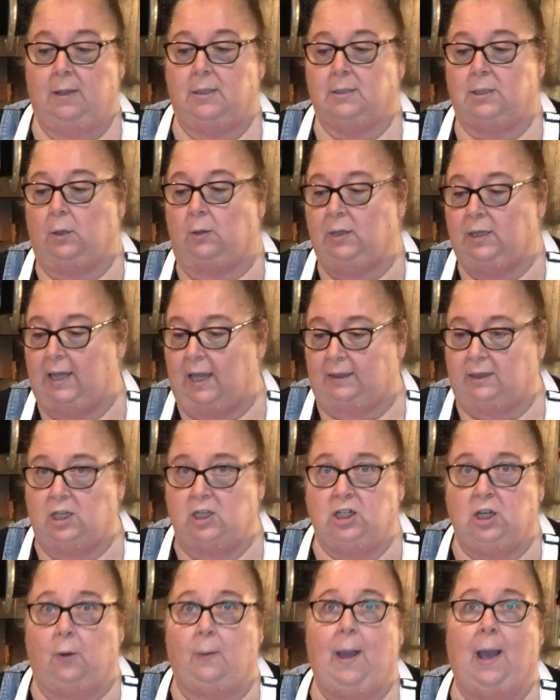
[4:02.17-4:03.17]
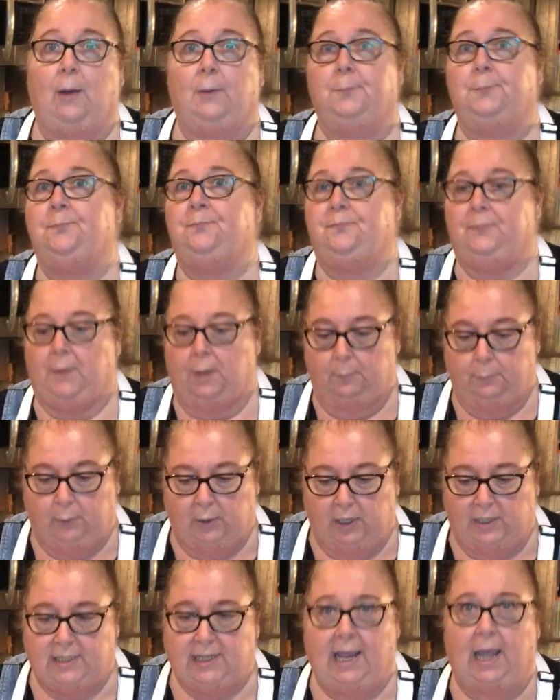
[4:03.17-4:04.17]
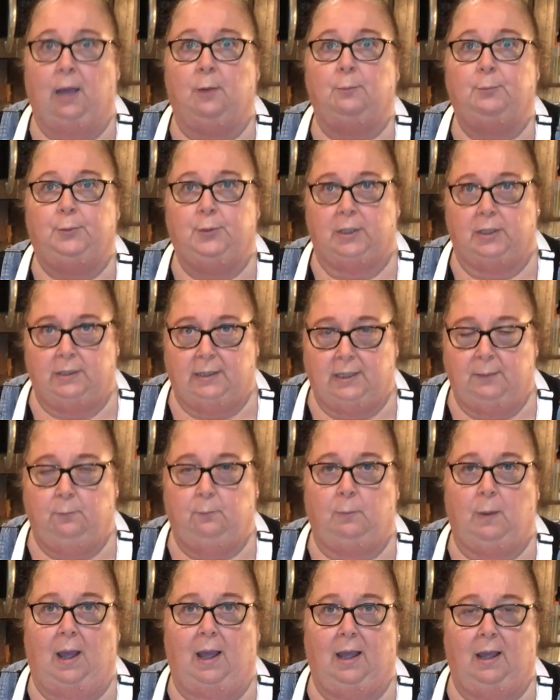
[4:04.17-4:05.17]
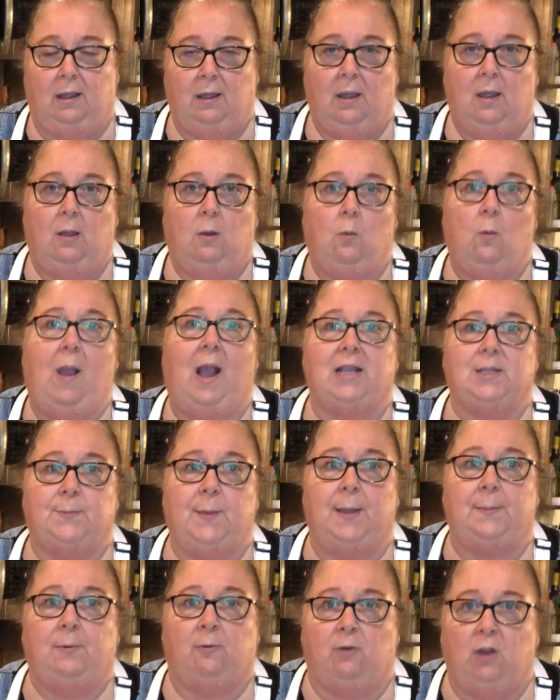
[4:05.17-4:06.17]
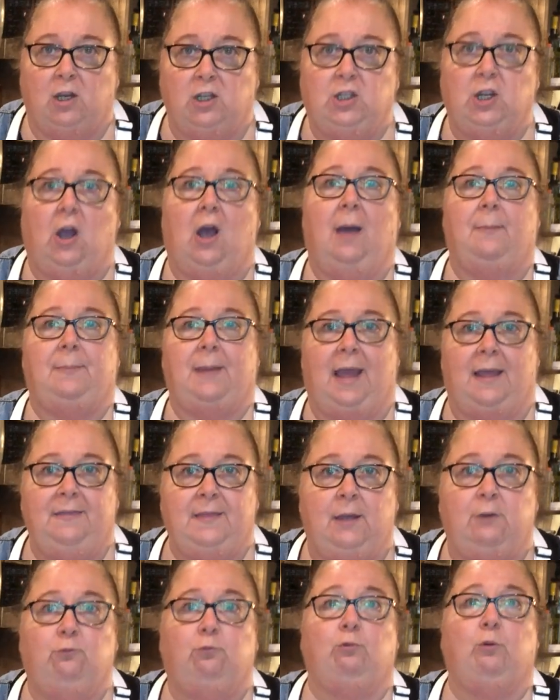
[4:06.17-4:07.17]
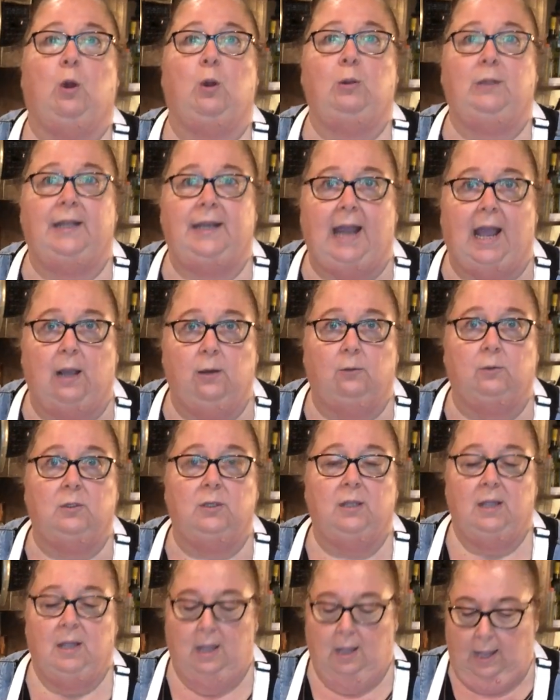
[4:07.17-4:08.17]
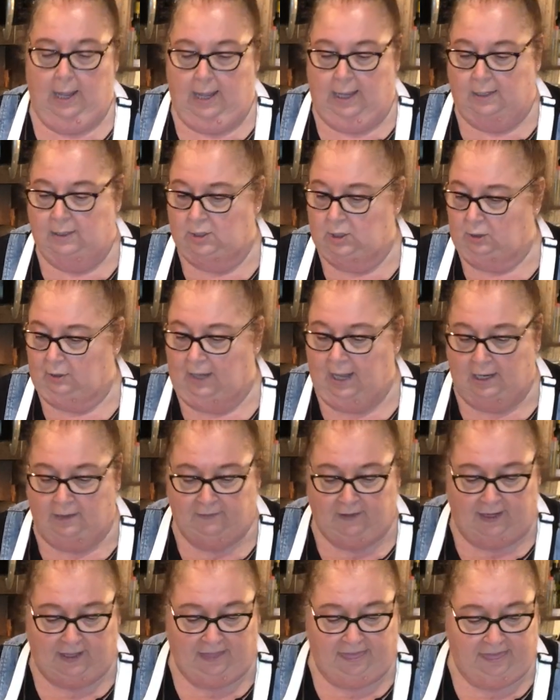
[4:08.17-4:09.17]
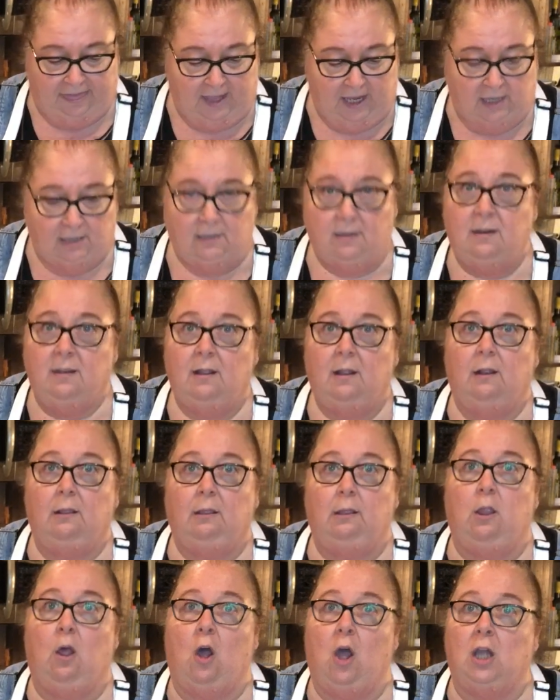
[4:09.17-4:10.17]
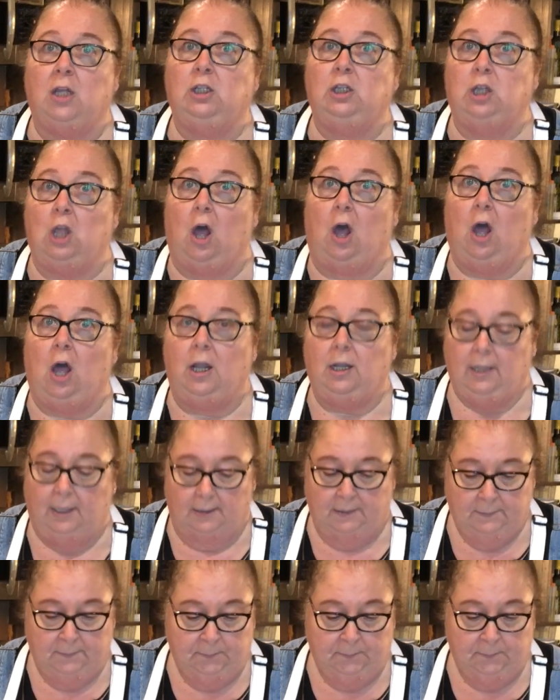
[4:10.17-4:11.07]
So you get the dough out, put it down, put the wax paper on top, and then roll it out into kind of like a thin, long log,